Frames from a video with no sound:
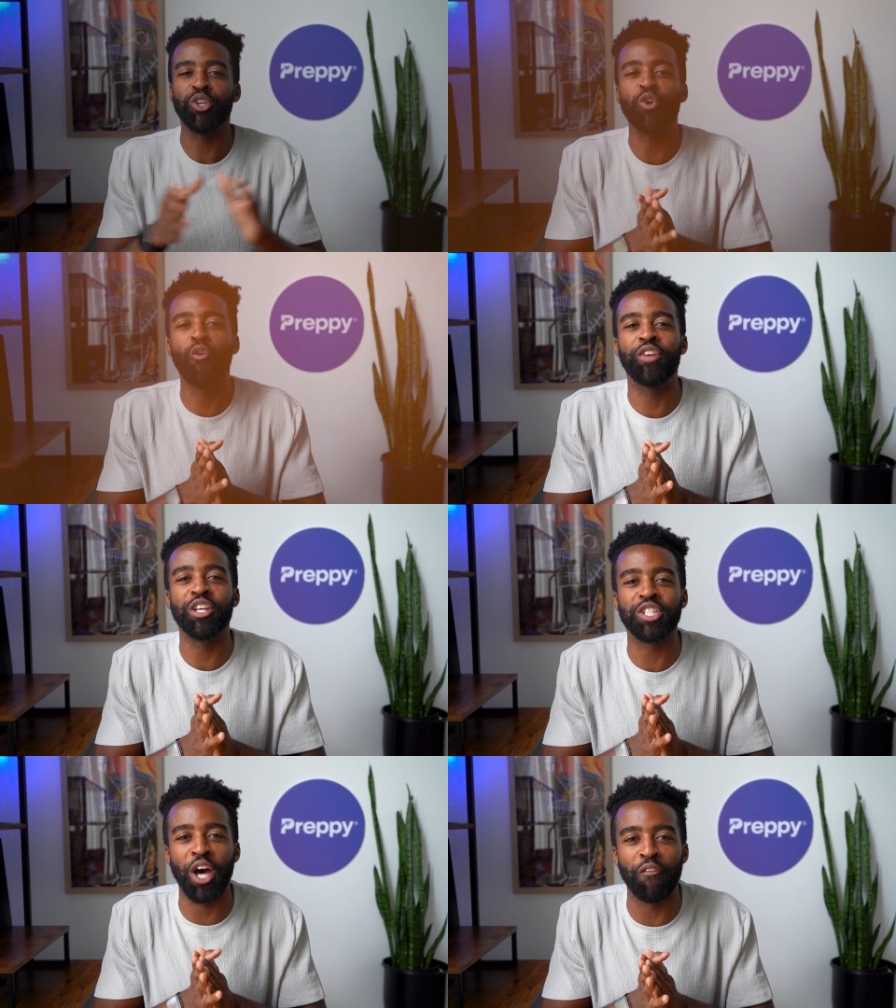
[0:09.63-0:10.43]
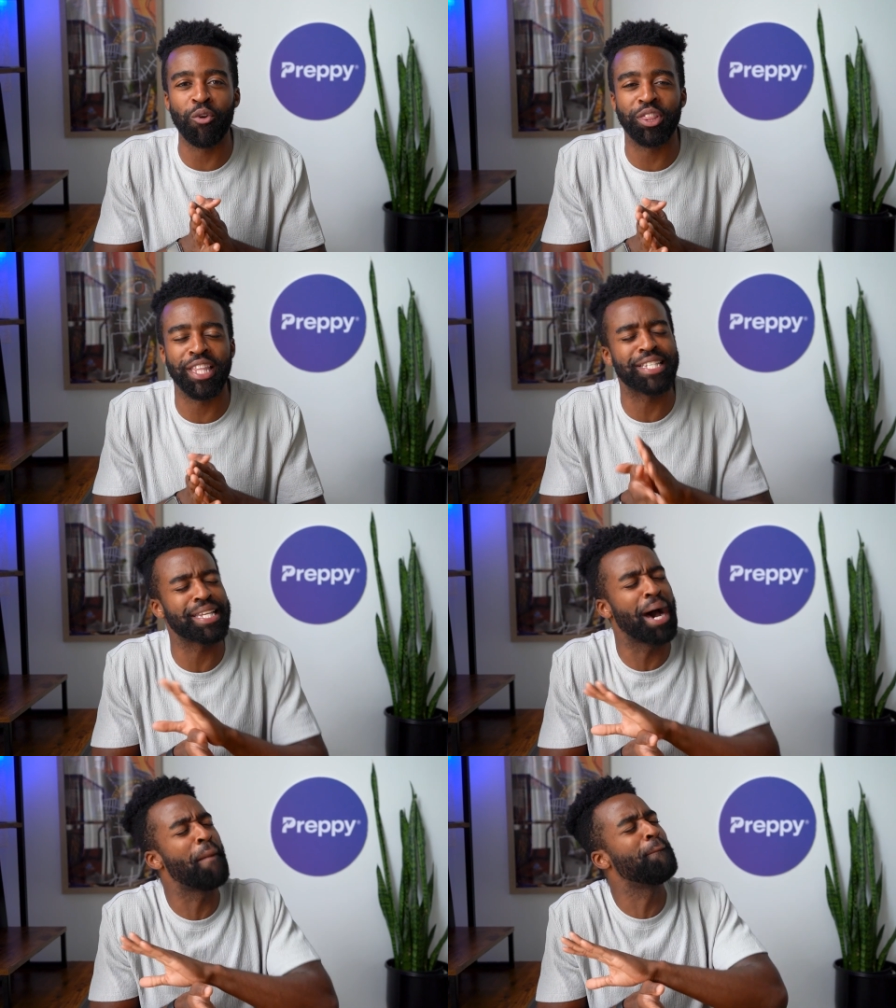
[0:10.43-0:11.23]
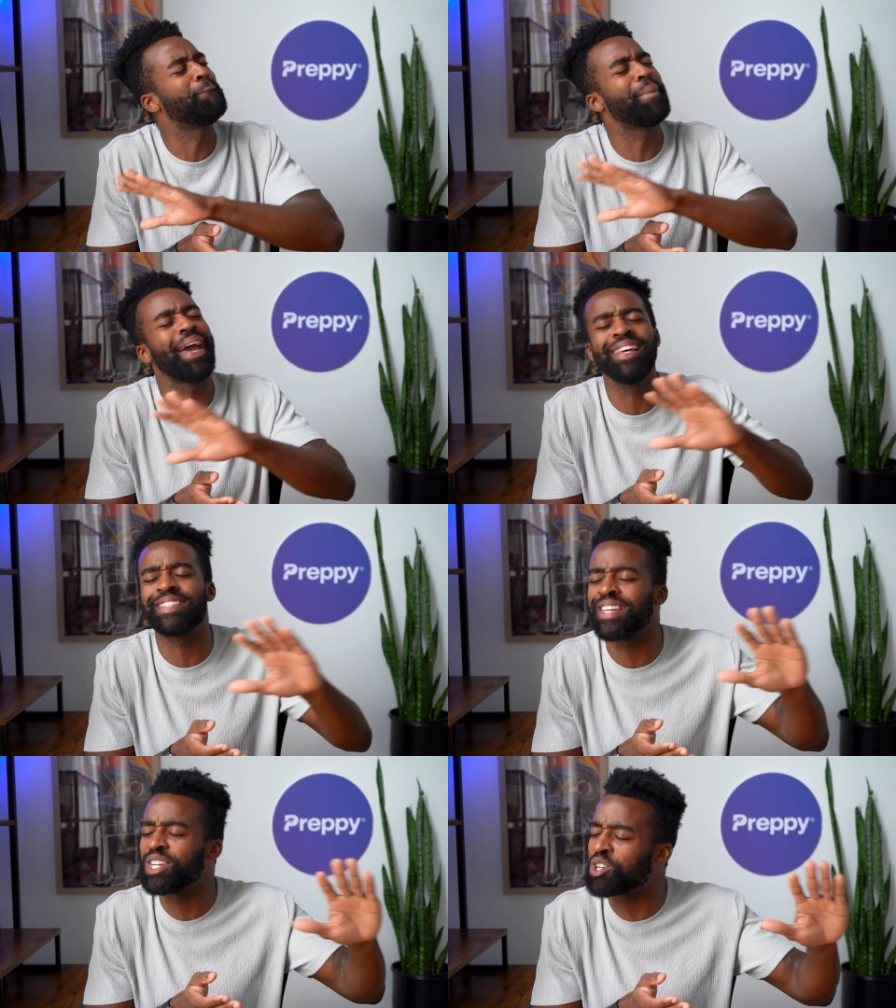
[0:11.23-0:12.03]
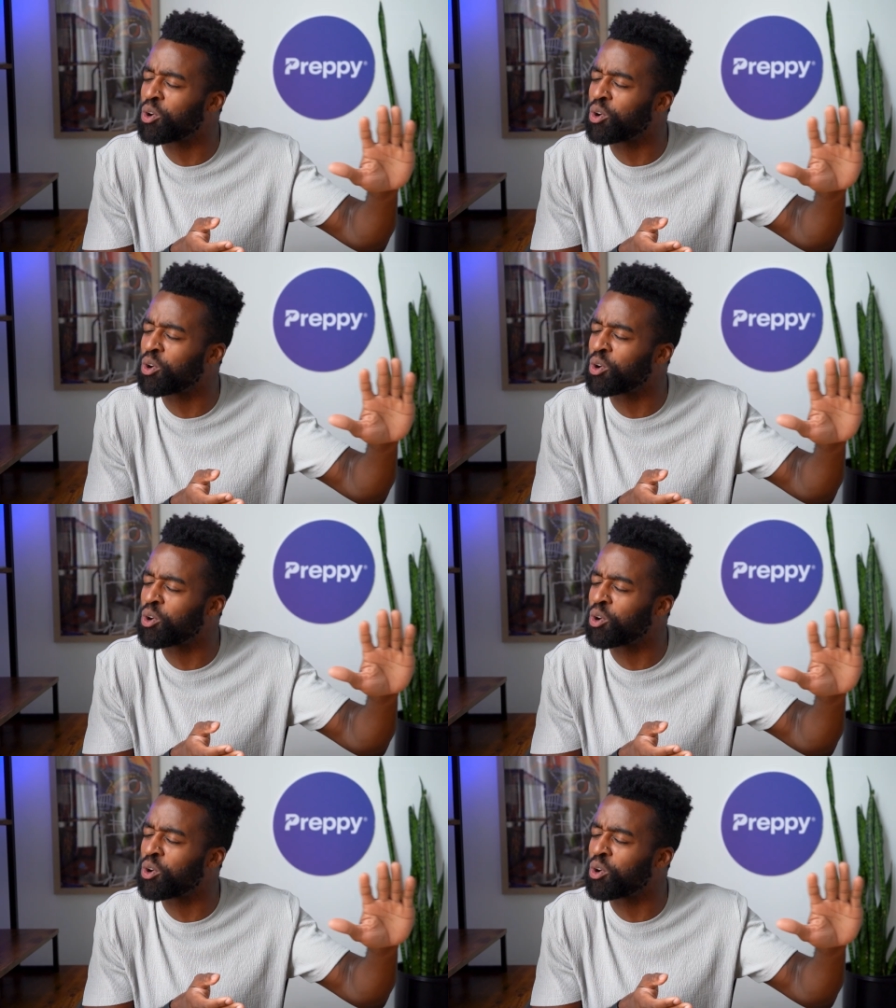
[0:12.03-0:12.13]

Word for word: You've discovered this amazing